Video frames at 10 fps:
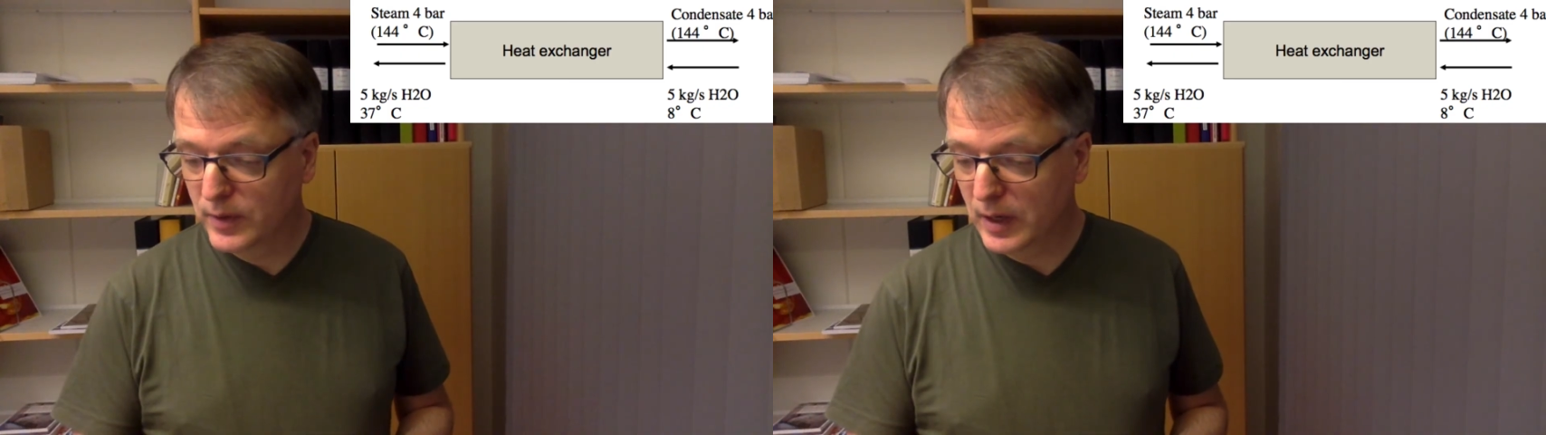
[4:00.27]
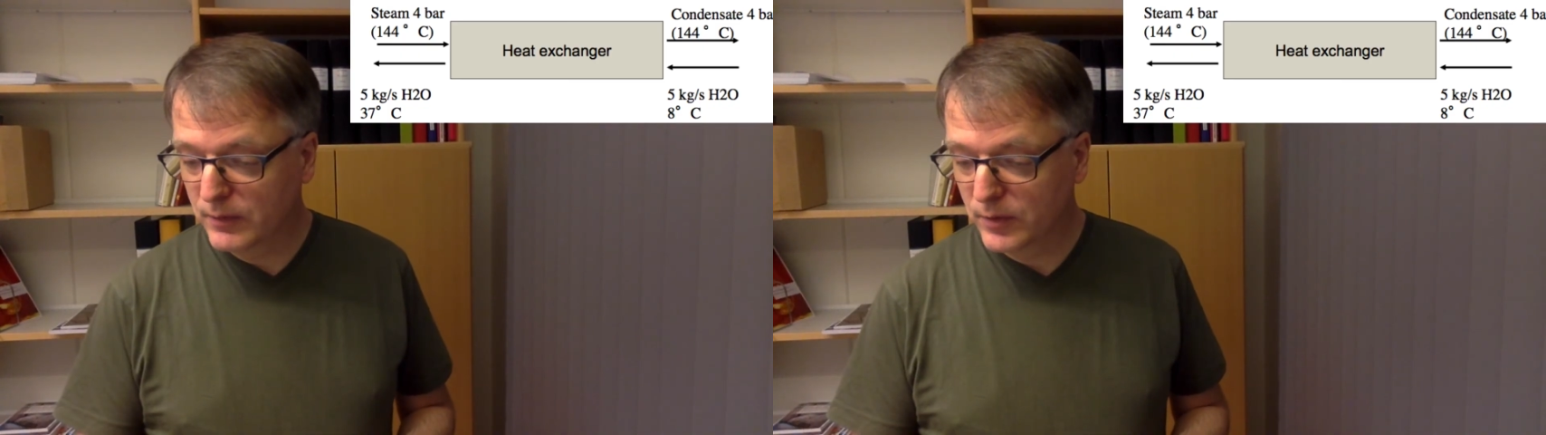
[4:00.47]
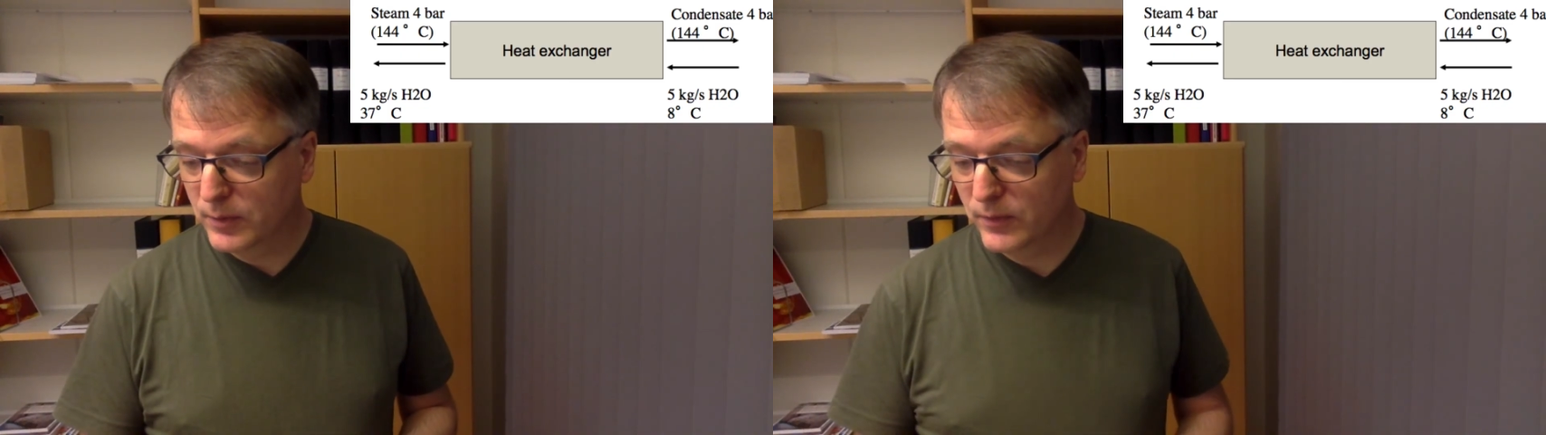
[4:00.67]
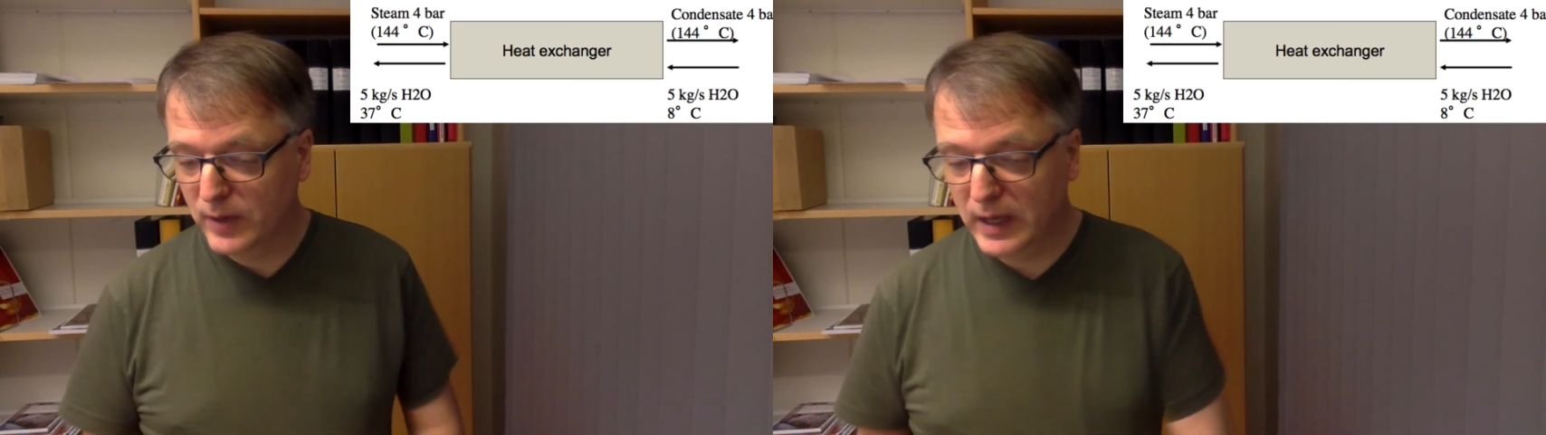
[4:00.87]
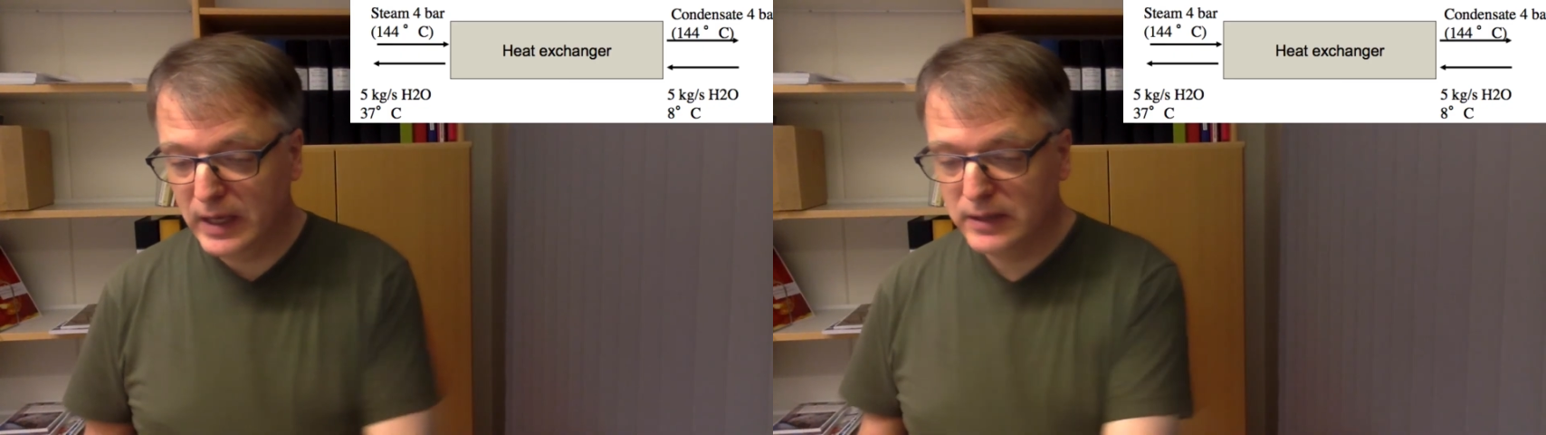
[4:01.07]
come from
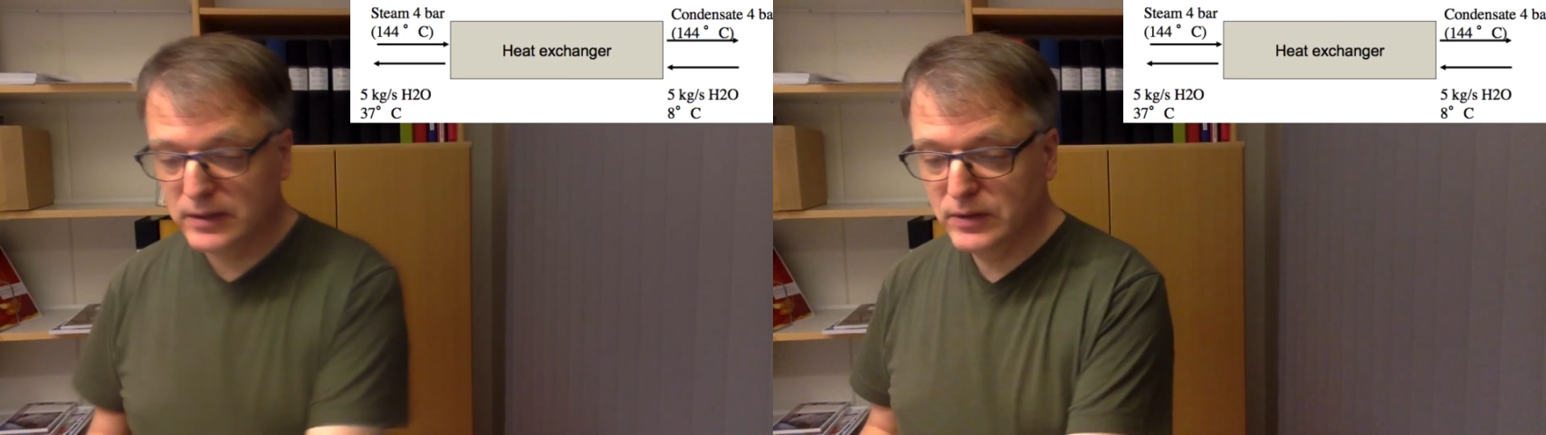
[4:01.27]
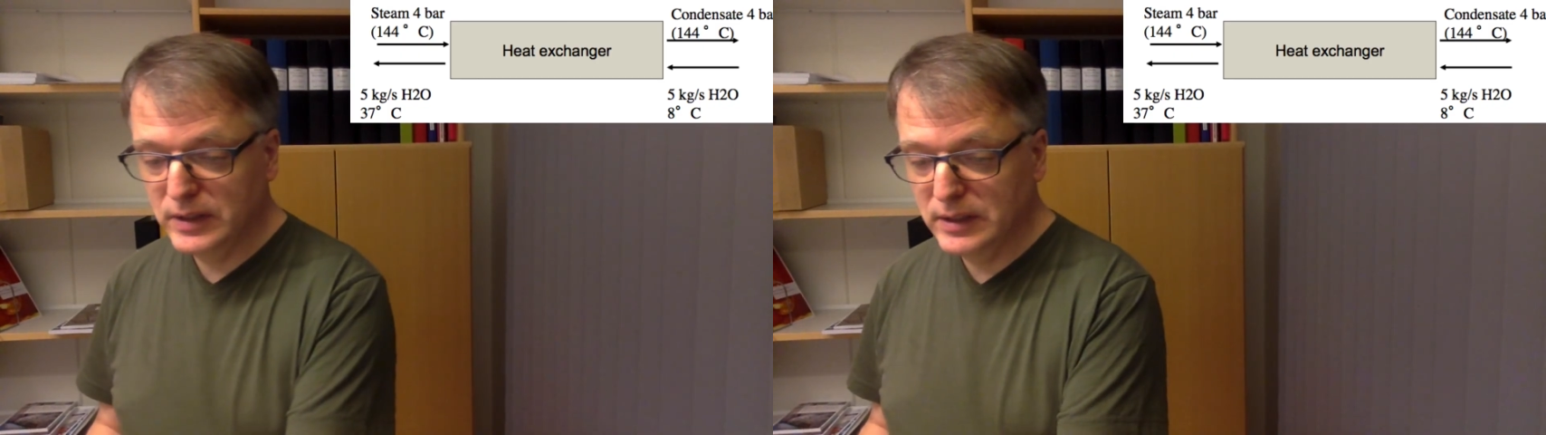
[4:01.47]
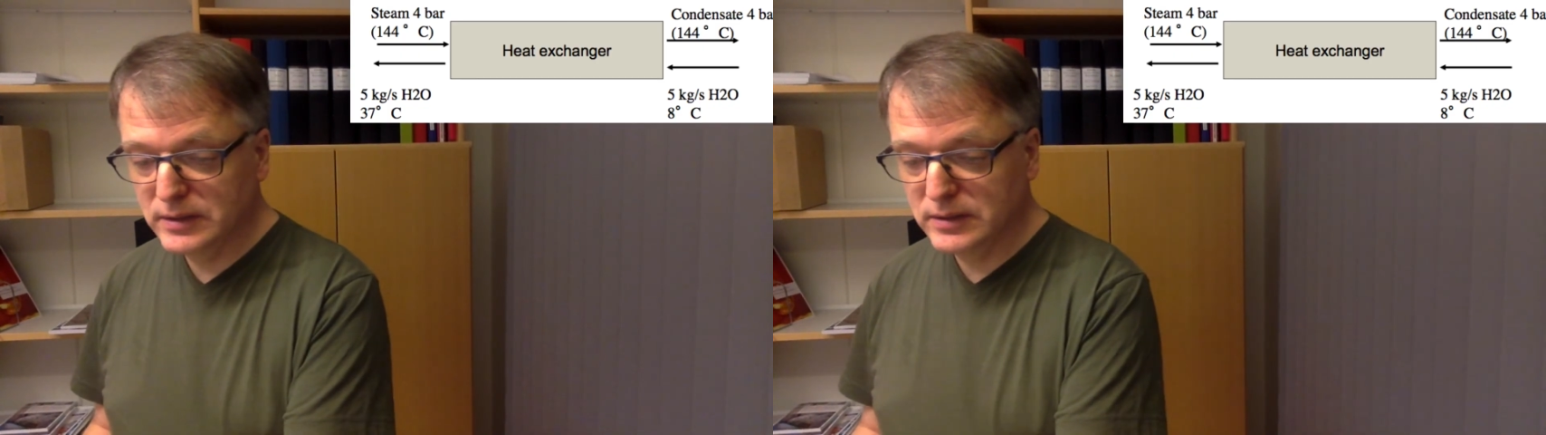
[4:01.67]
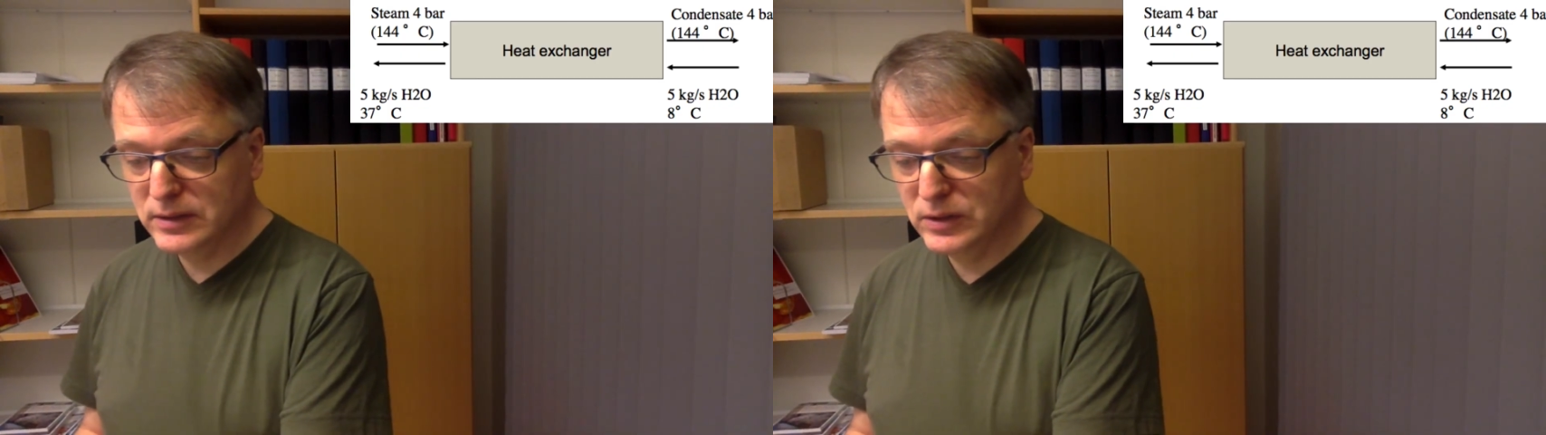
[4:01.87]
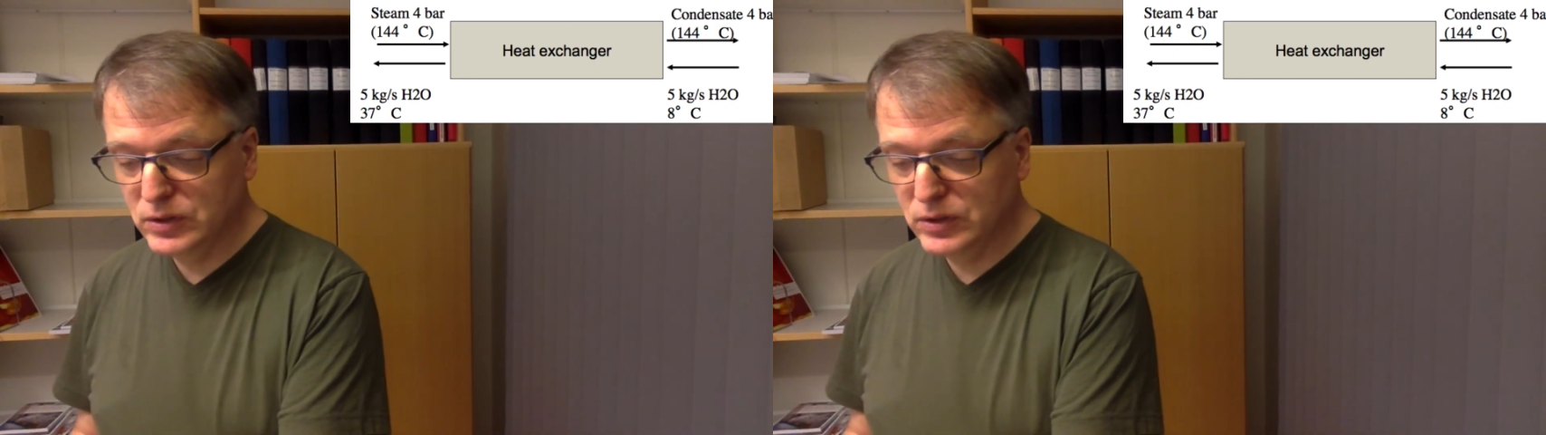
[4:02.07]
8 degrees